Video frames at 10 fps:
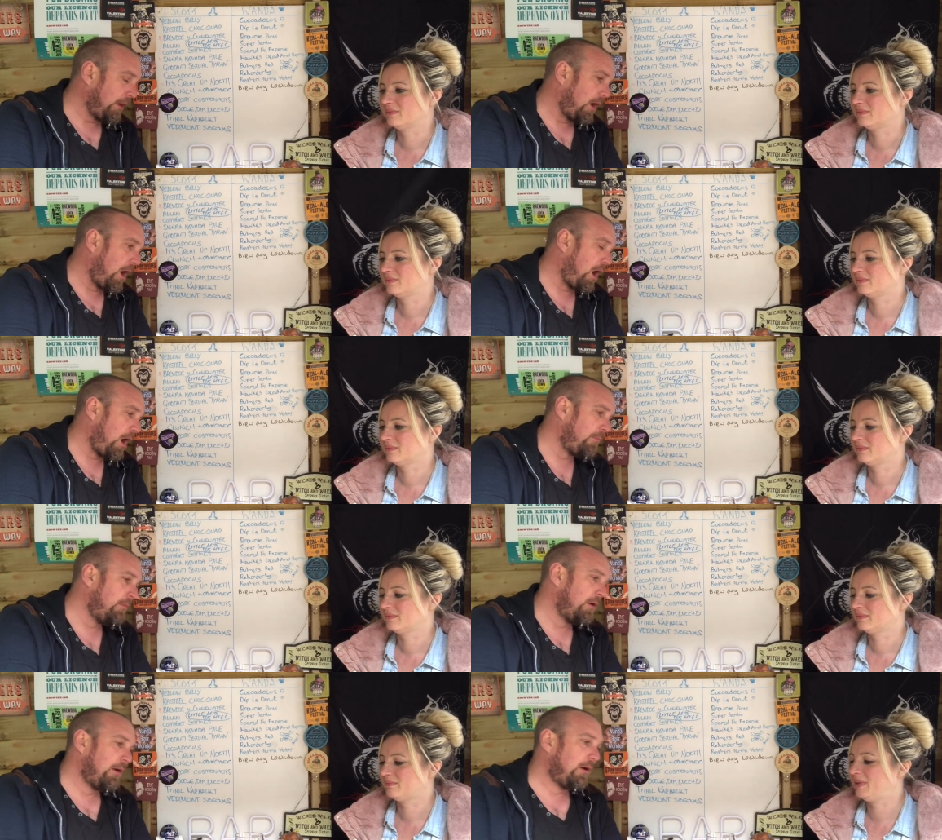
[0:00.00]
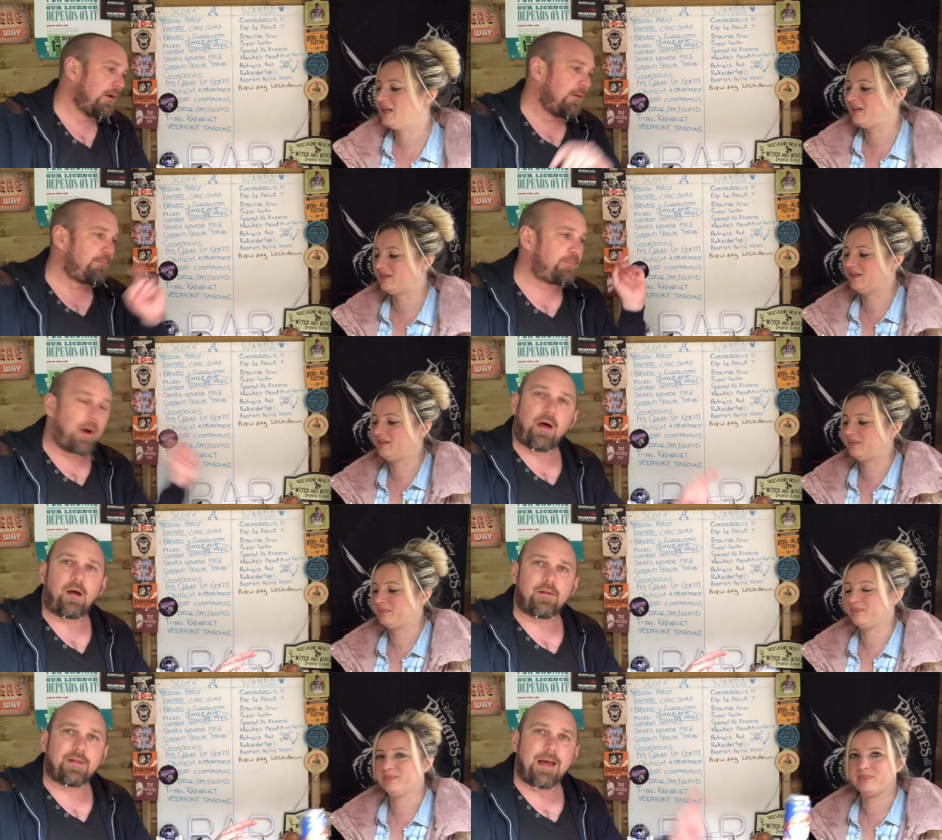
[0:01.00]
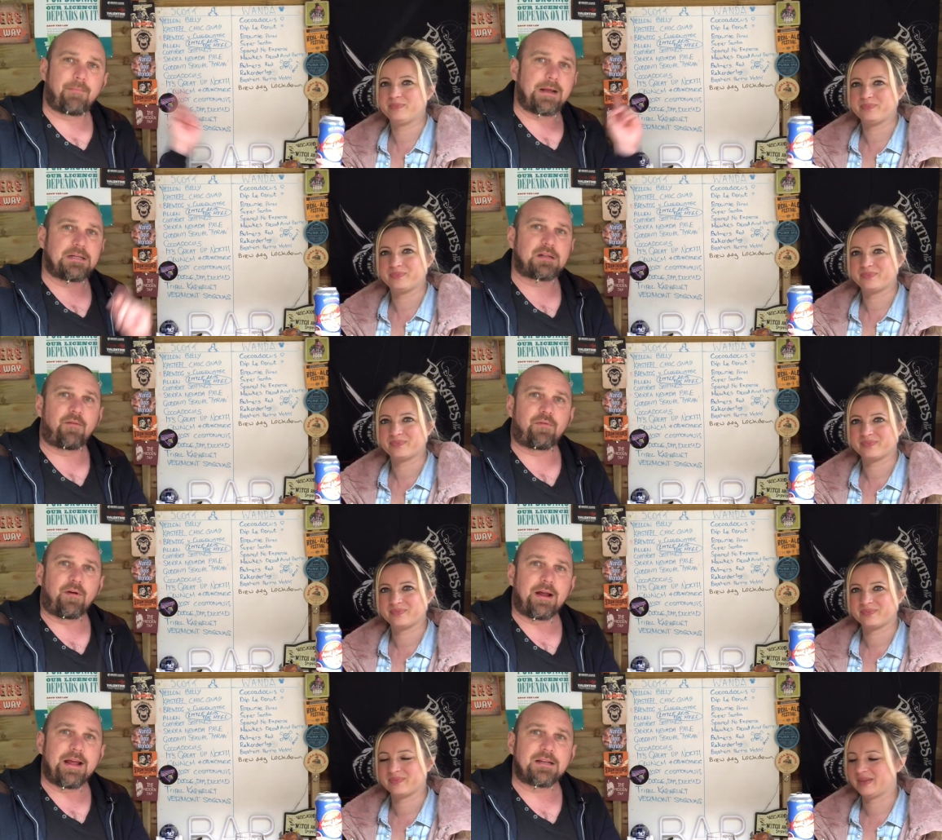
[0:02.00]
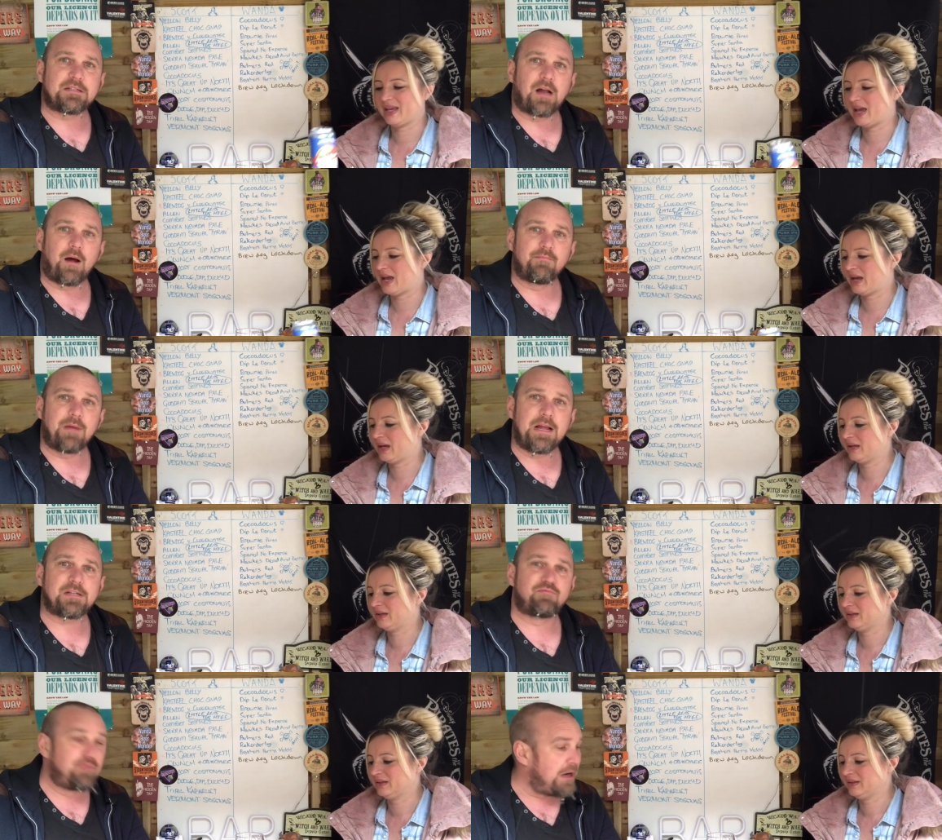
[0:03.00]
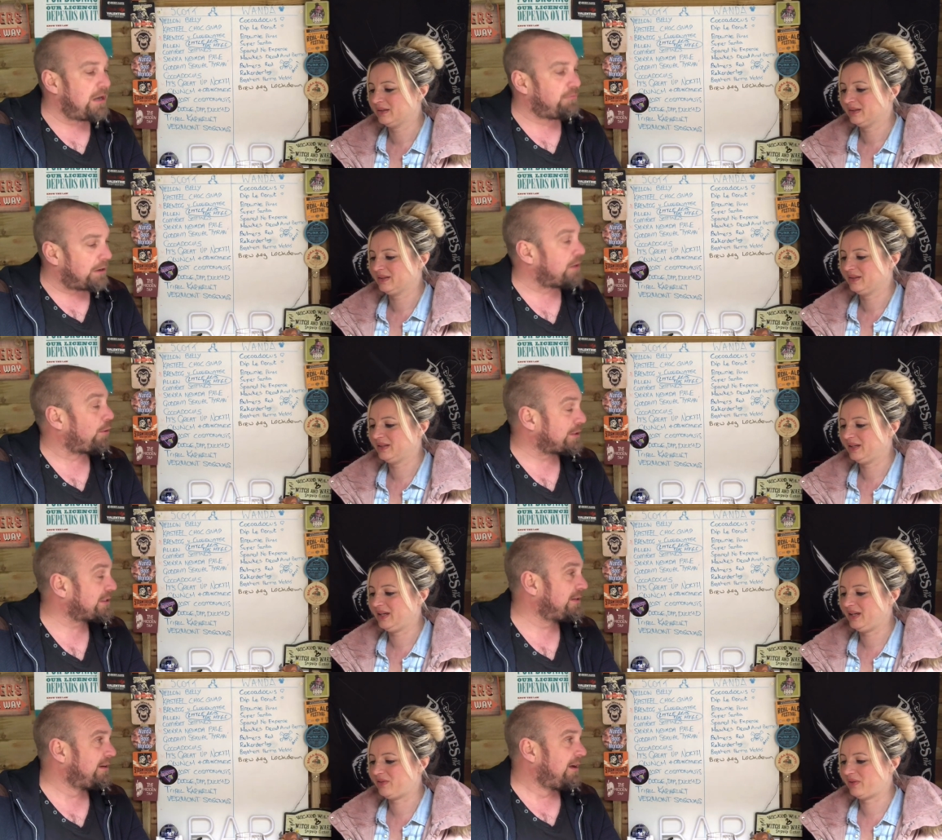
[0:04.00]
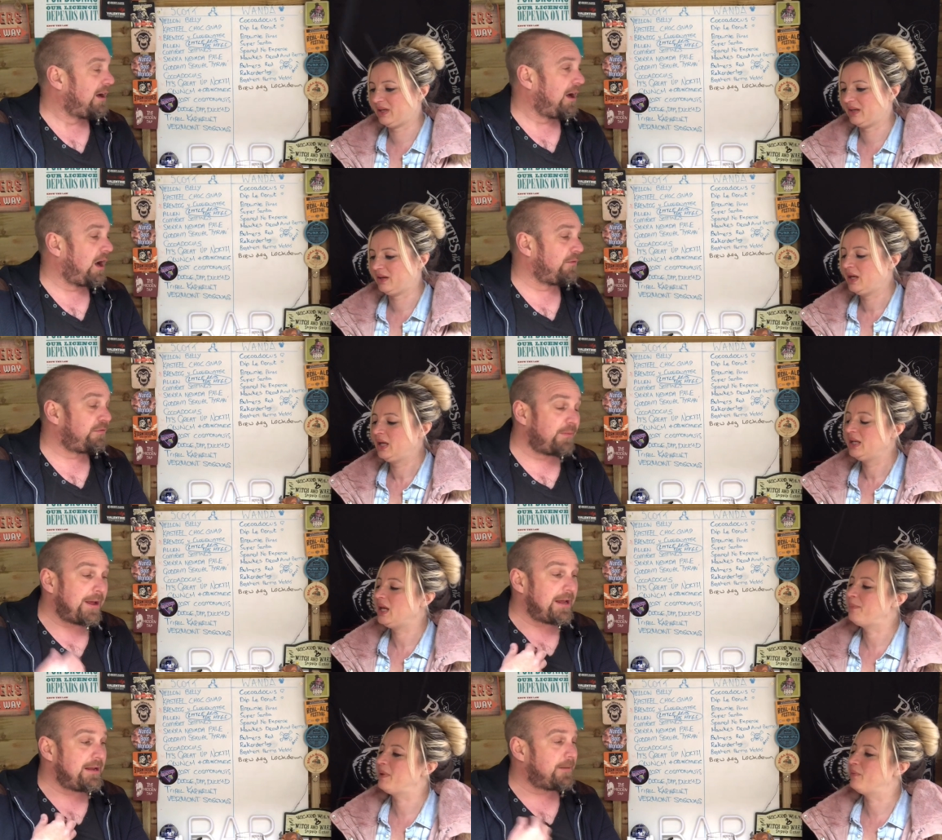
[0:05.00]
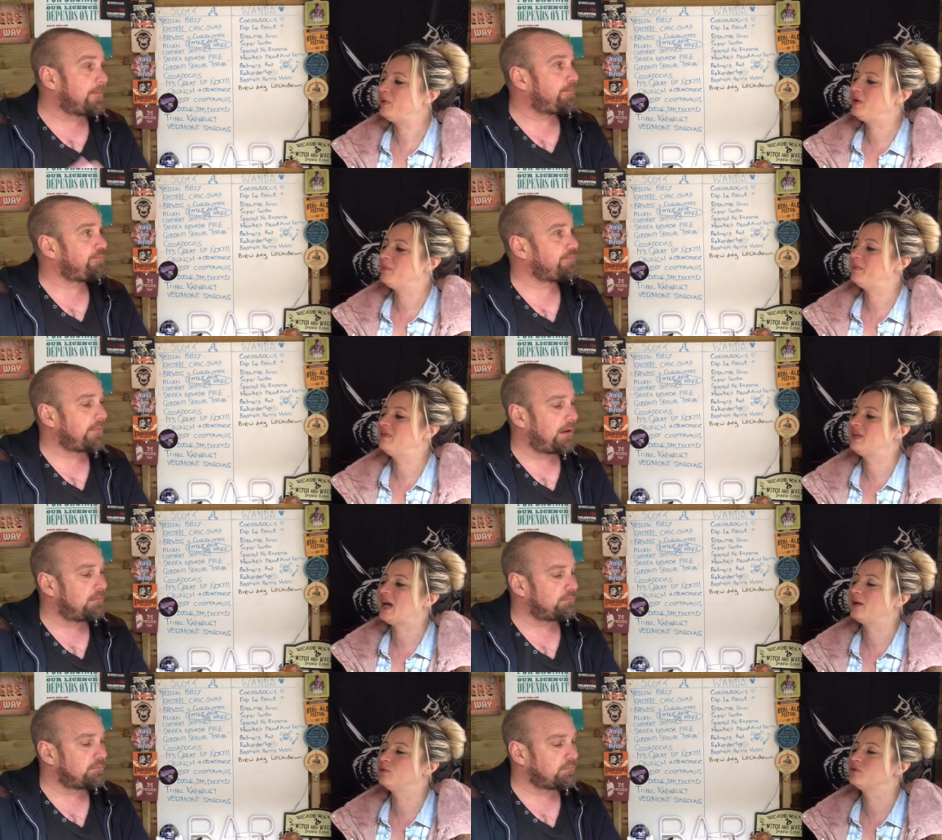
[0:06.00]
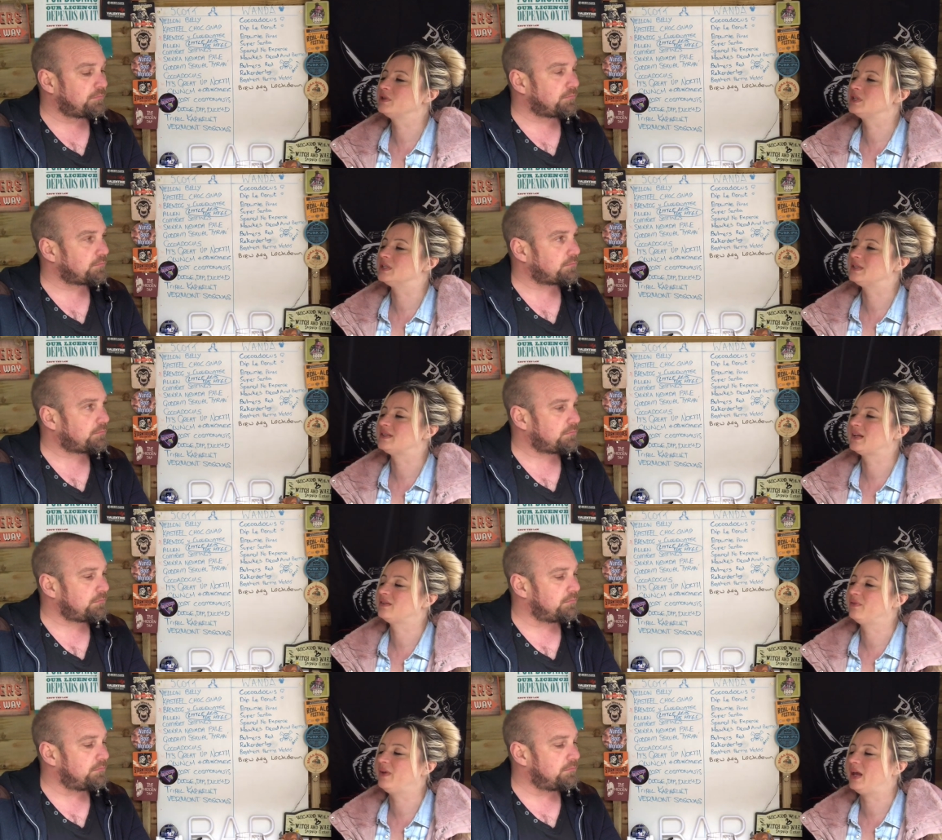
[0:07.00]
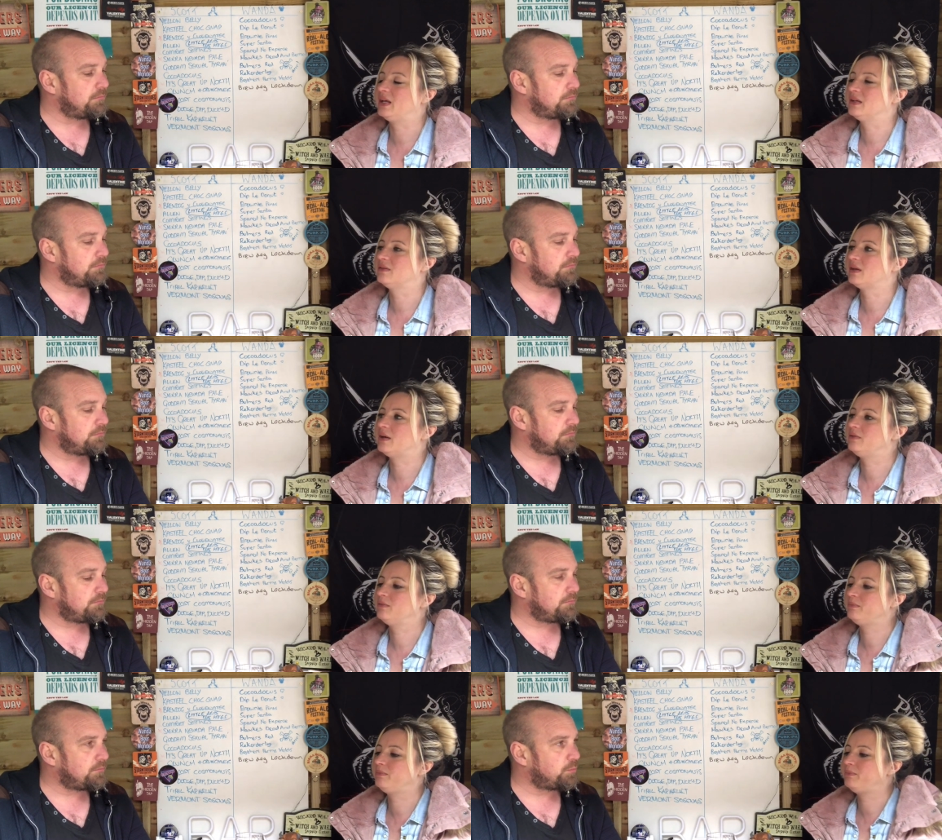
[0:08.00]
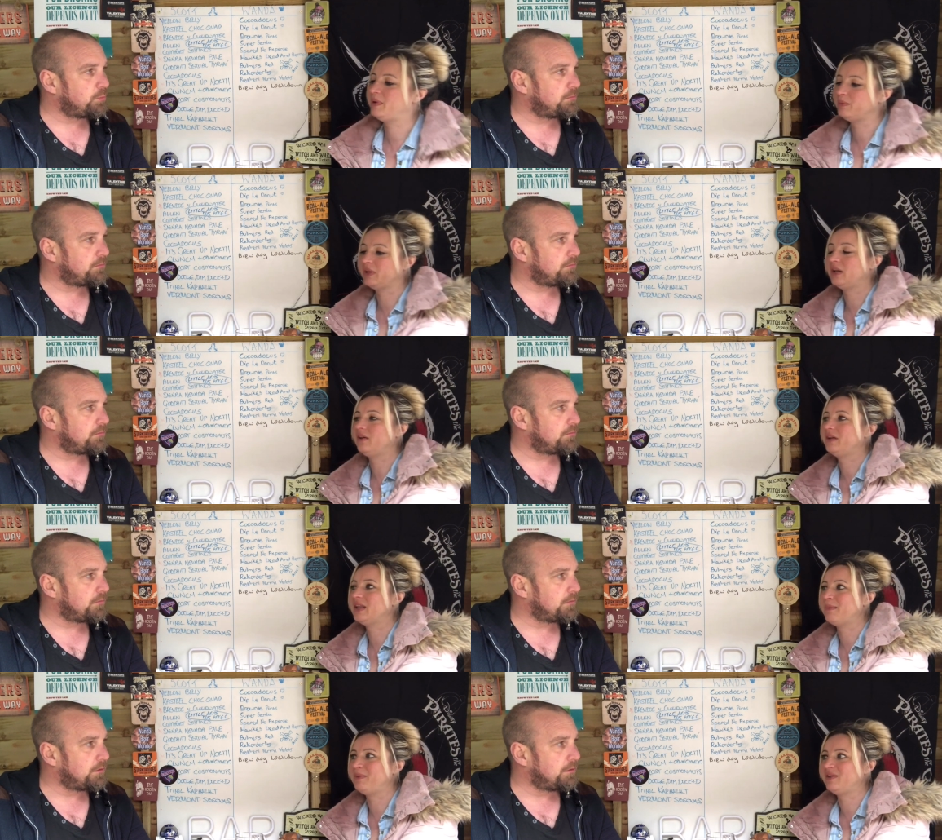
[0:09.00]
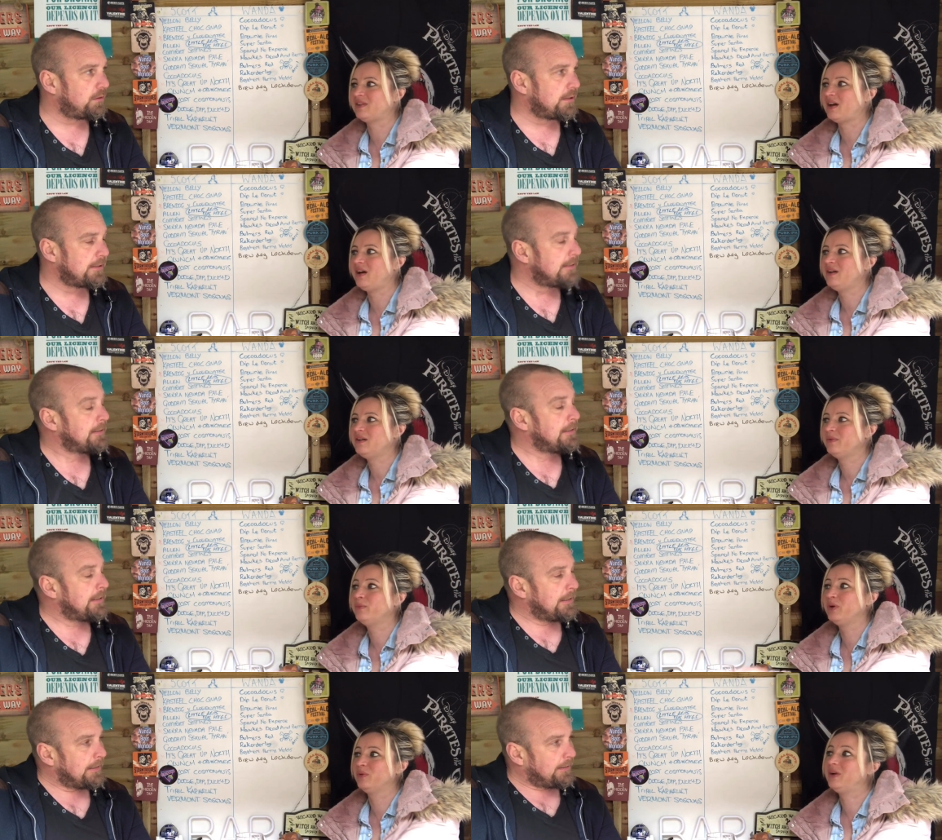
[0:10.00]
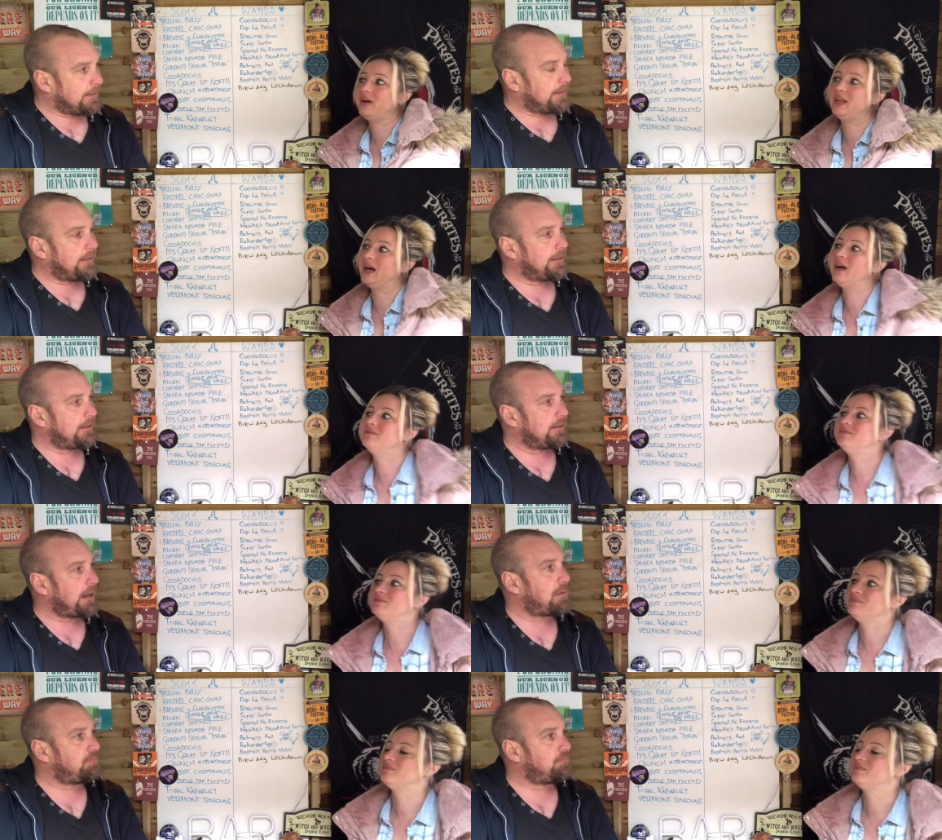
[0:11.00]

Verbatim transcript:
Speaker 1: Um, but this is. But that makes up for it. It's yeah. um, it's really really nice. It is really nice. Um, for me. Yeah, but
Speaker 2: we're not bitter ale drinkers. That's the thing. So people that like their bitter will like that.
Speaker 1: Yeah.